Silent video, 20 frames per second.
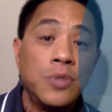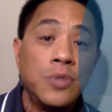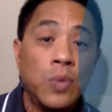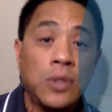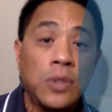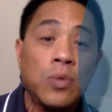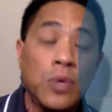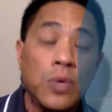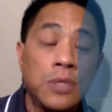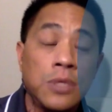what
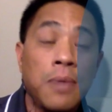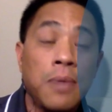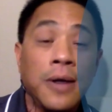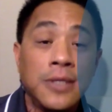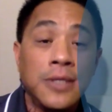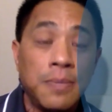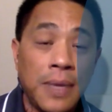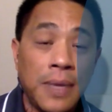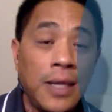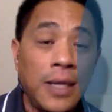the
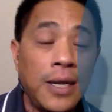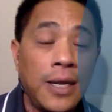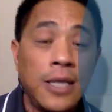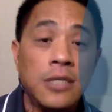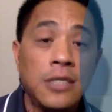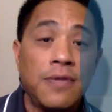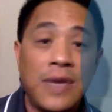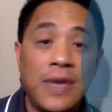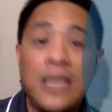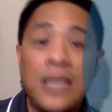responsibilities
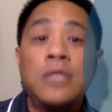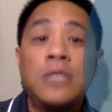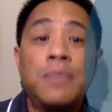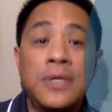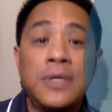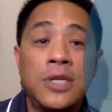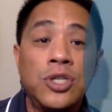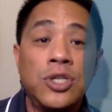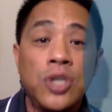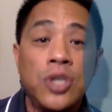of each
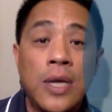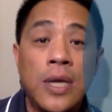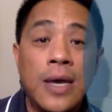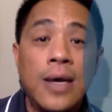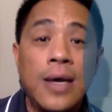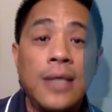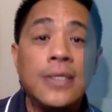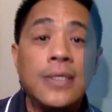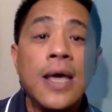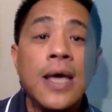position
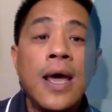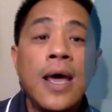is.